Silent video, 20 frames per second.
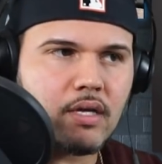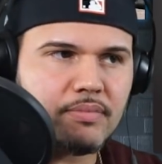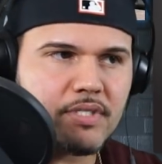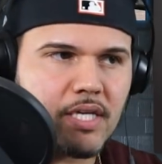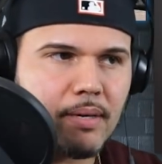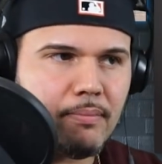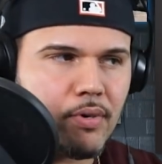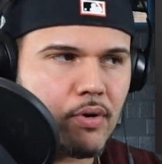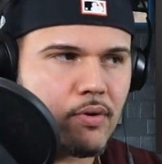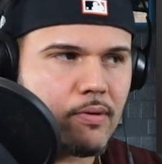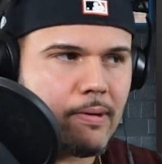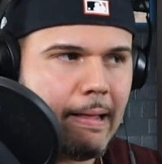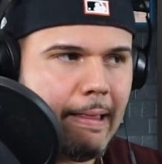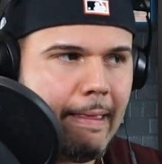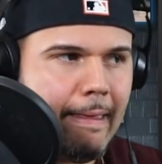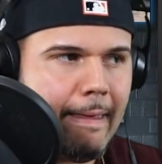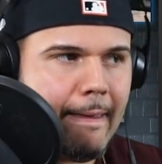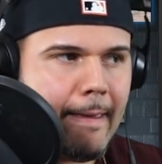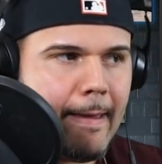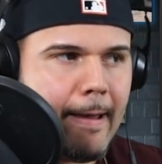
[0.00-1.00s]
Up-tempo.
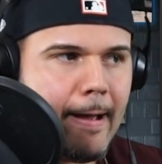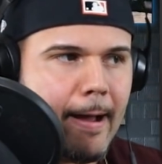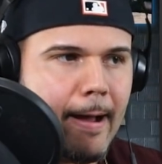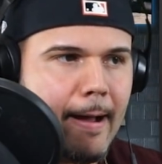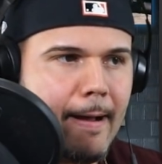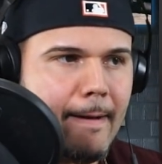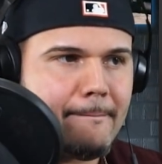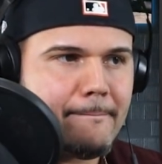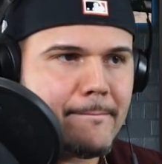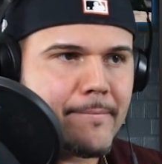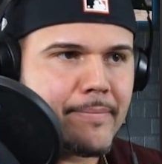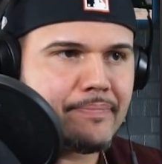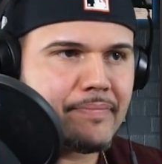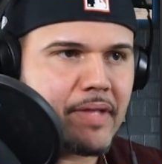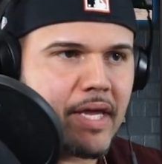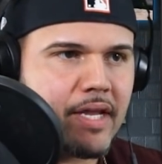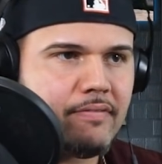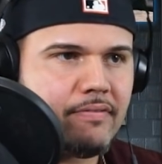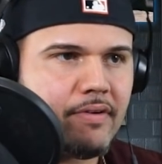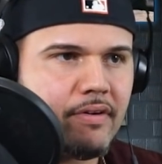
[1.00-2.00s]

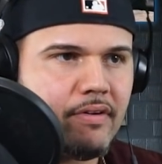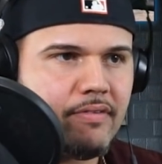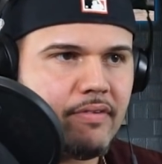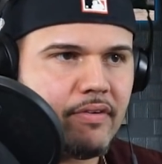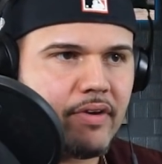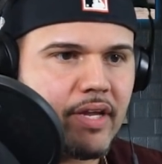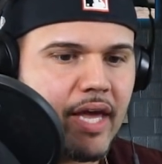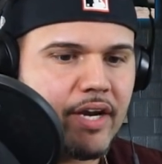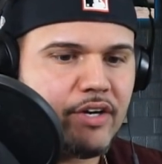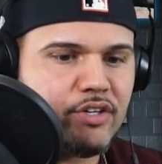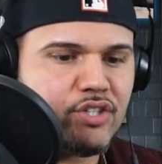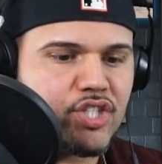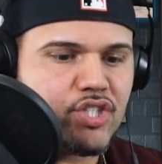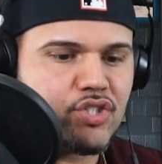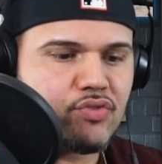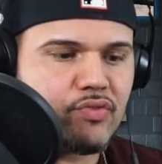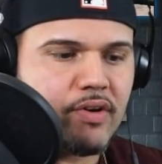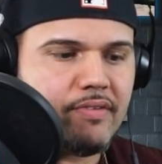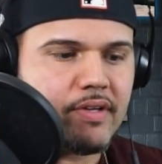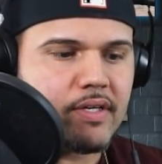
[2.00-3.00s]
And very, very
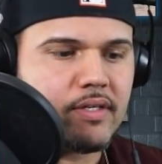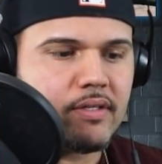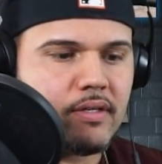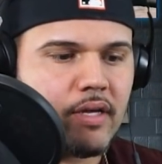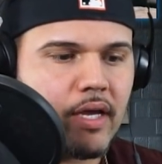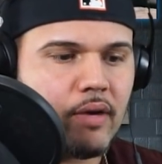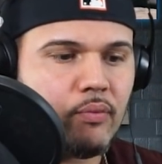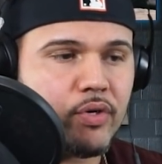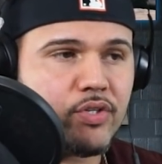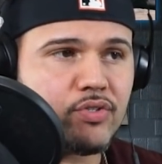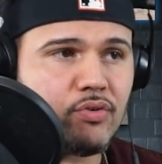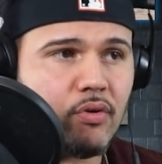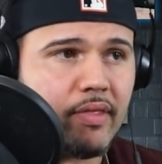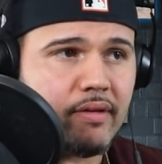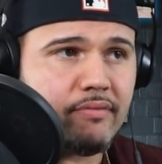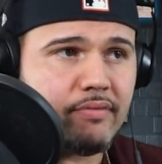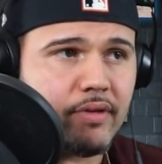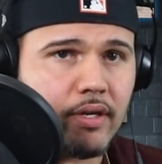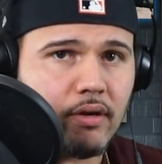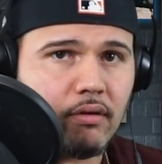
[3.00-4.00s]
energy-driven. And we saw
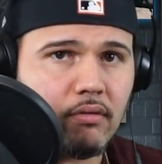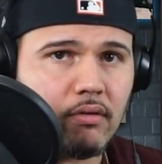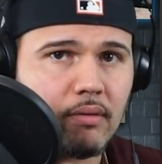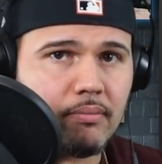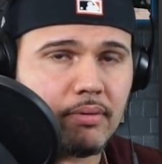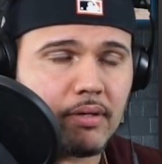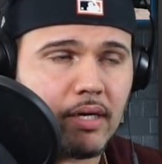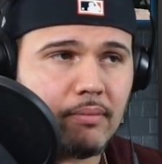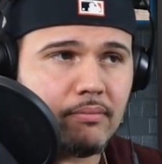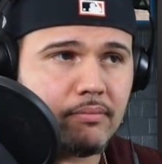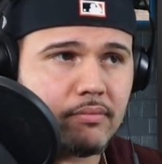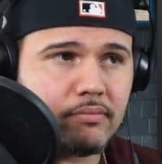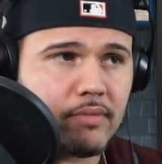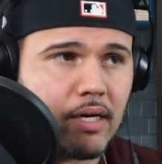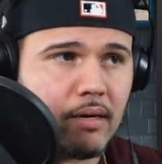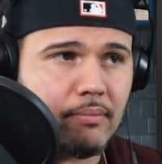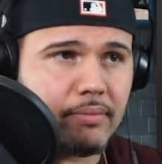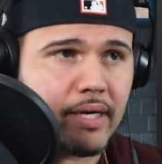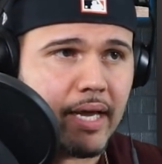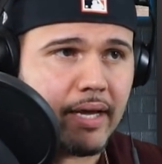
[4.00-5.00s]
that video,
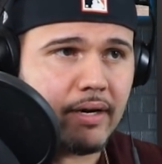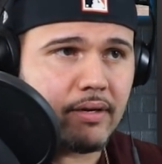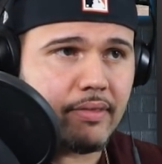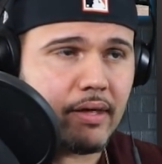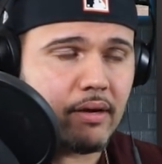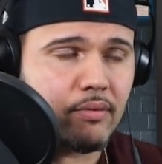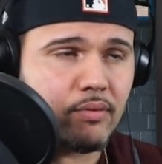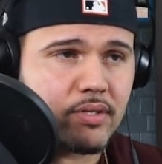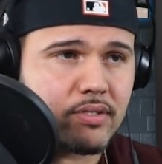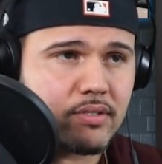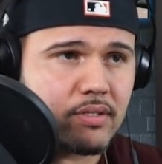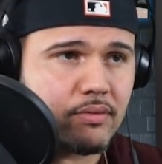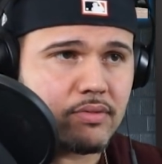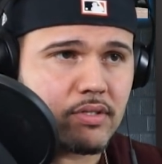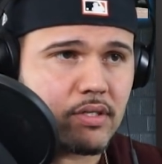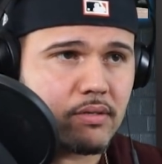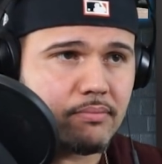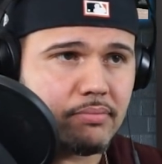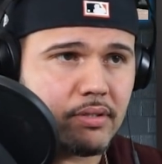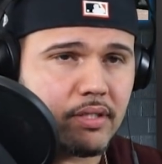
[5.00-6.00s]
how banana that was. That
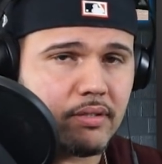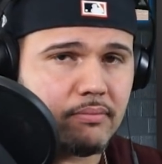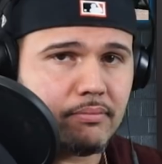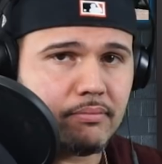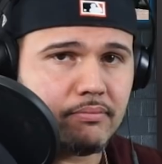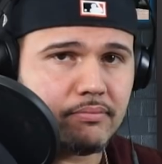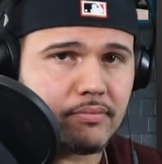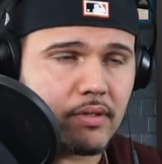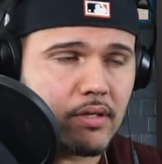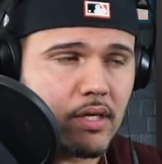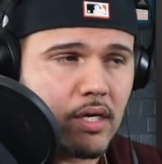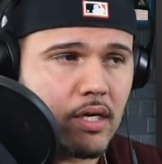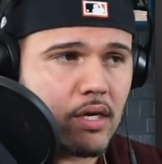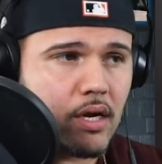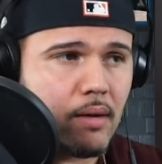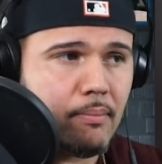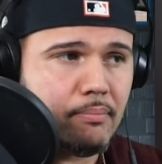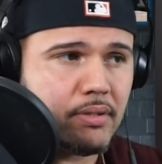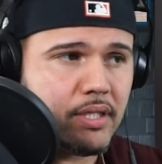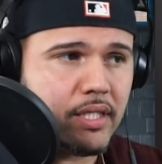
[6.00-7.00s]
was a
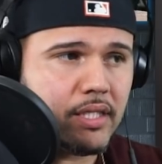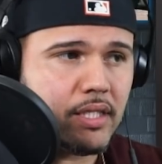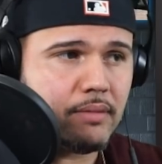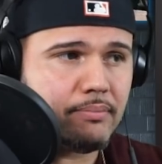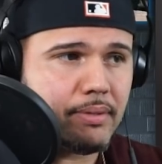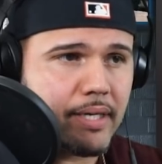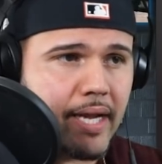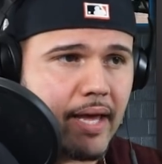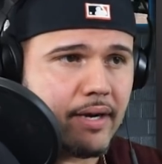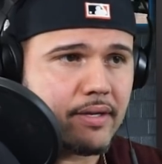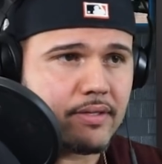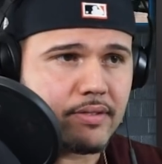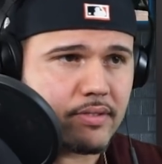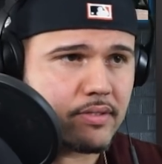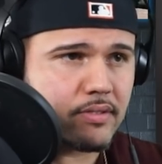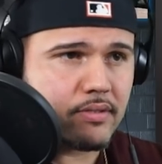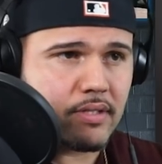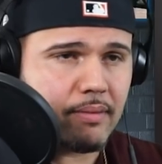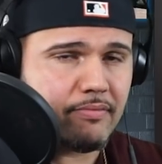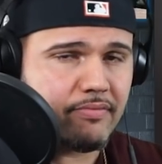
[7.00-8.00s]
completely
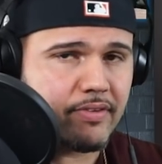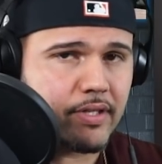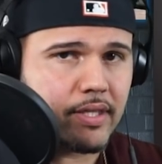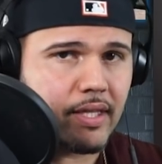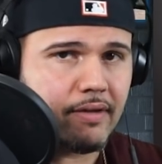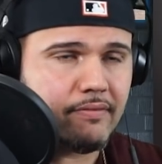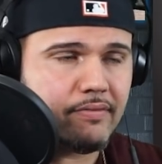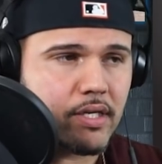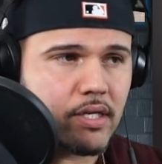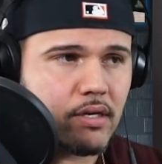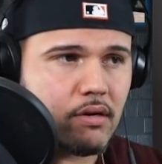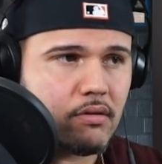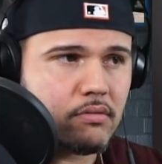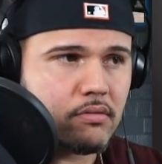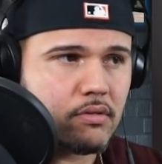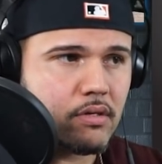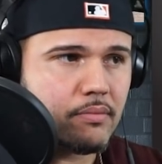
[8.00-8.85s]
bananas, that video.